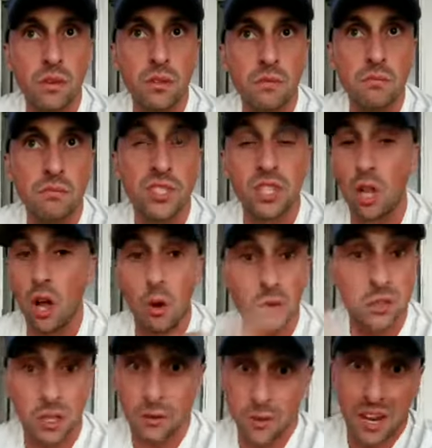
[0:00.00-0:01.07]
still always
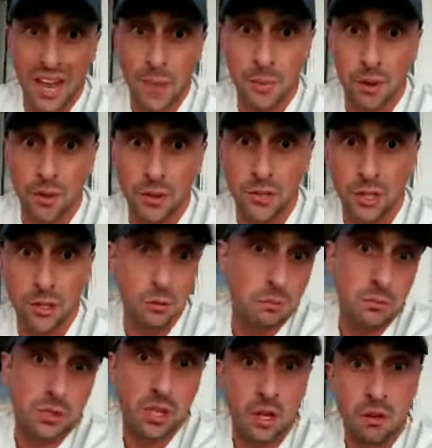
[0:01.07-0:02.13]
looking for capital though too.
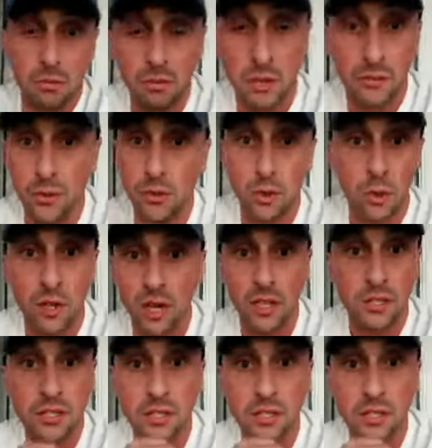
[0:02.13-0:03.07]
So if you do guys,